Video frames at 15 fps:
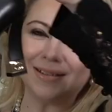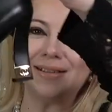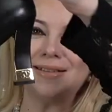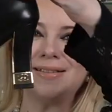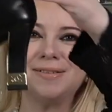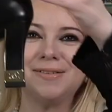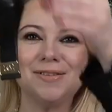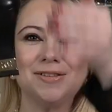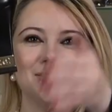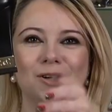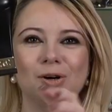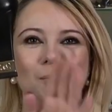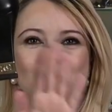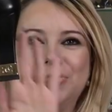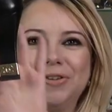These are
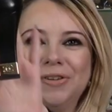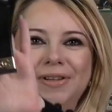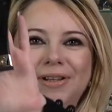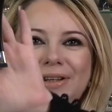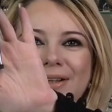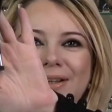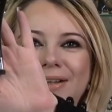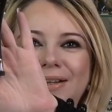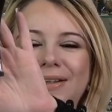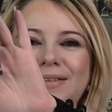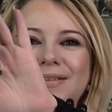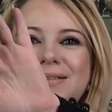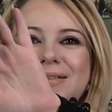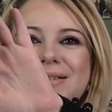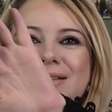so pretty. Can
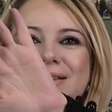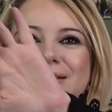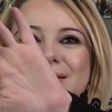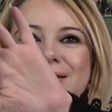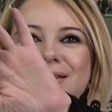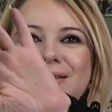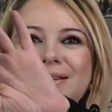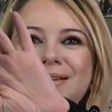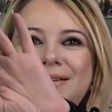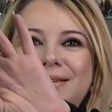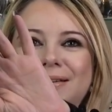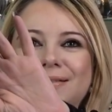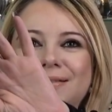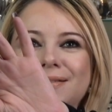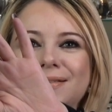you see the
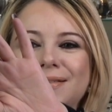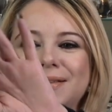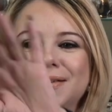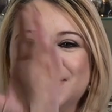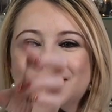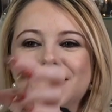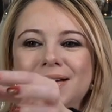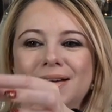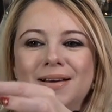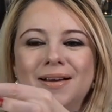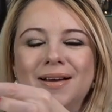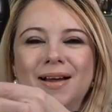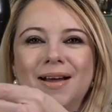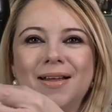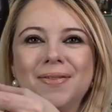heel?
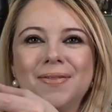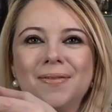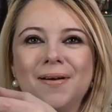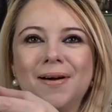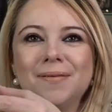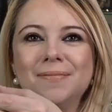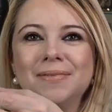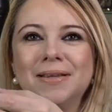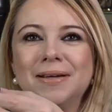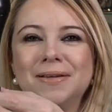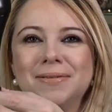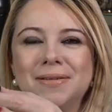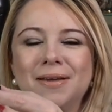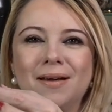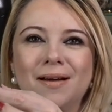I love
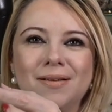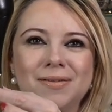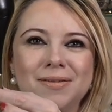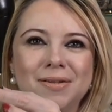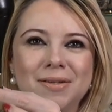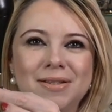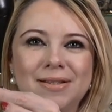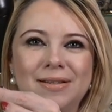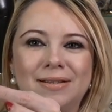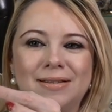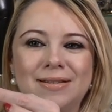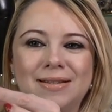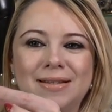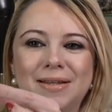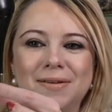this. It has the C
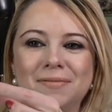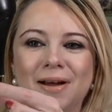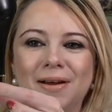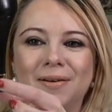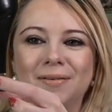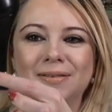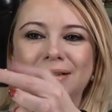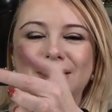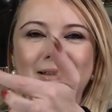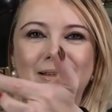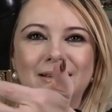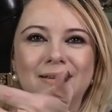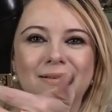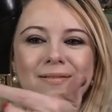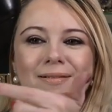C right on the
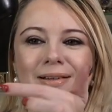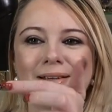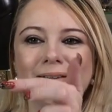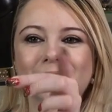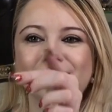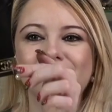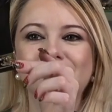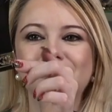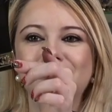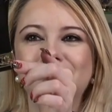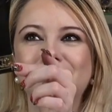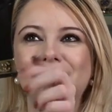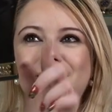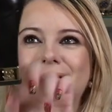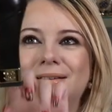heel here,
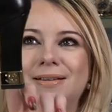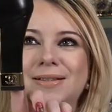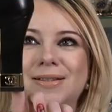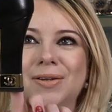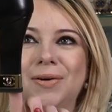and it's